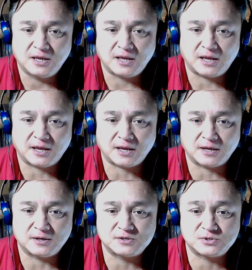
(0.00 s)

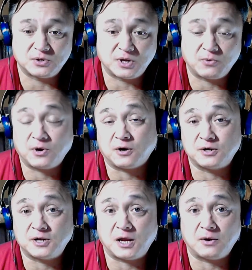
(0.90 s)
And so here we are
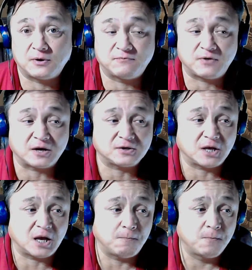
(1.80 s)
today. In fact,
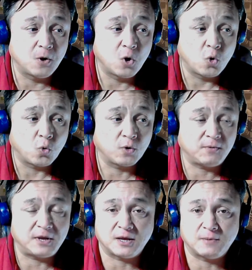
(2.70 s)
we're going to
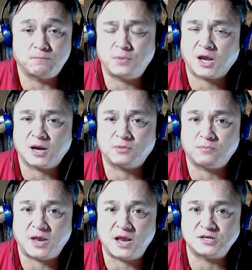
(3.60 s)
be picking up the
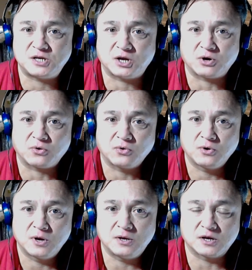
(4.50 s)
pace here
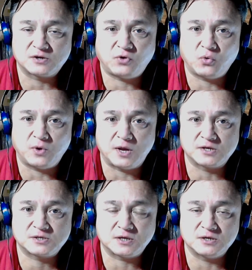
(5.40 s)
next few
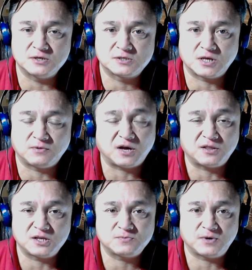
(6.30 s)
weeks, because a lot of
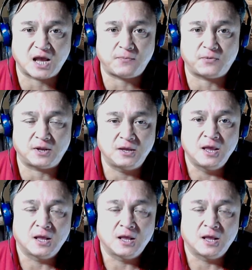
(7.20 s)
things have been happening.